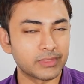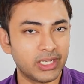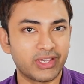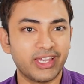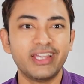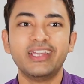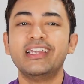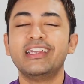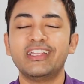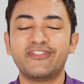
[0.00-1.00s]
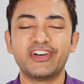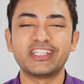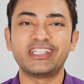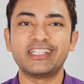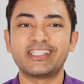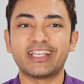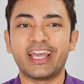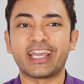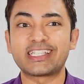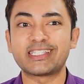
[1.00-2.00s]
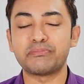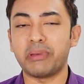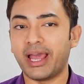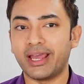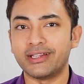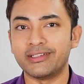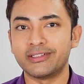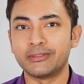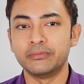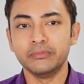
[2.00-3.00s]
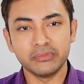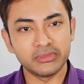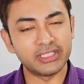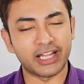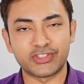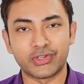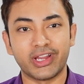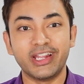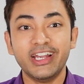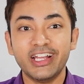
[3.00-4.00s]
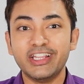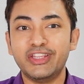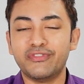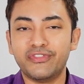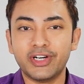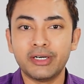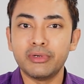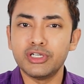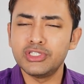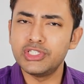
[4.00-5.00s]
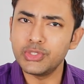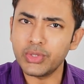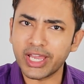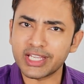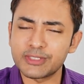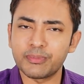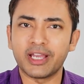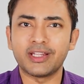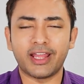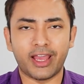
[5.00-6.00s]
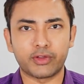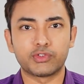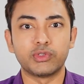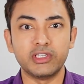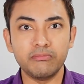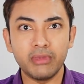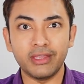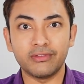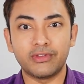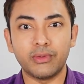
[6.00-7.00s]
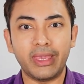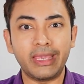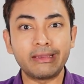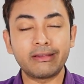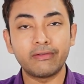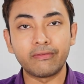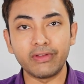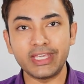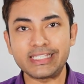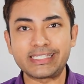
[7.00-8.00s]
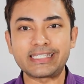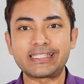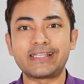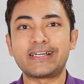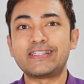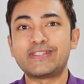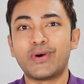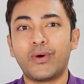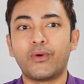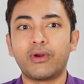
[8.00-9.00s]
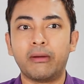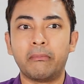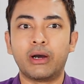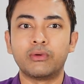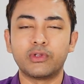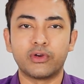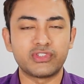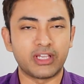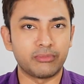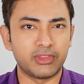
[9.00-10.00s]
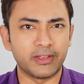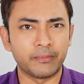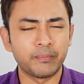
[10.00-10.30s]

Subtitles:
Okay, the first is expand. That's right. The verb to expand actually means to increase the size or amount of something.